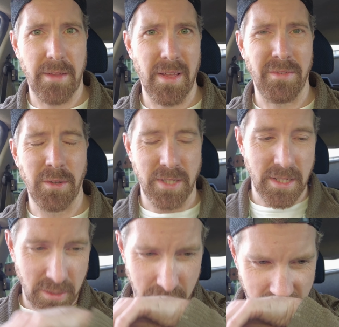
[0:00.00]
how that feels
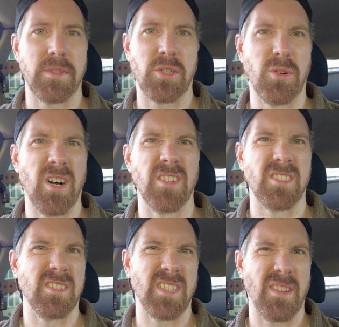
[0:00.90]
inside. The short
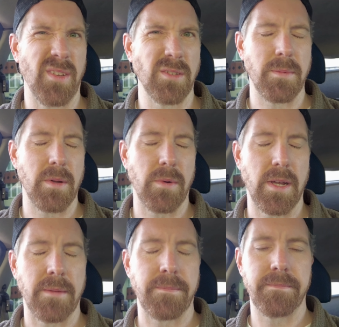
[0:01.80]
answer is it feels a bit weird.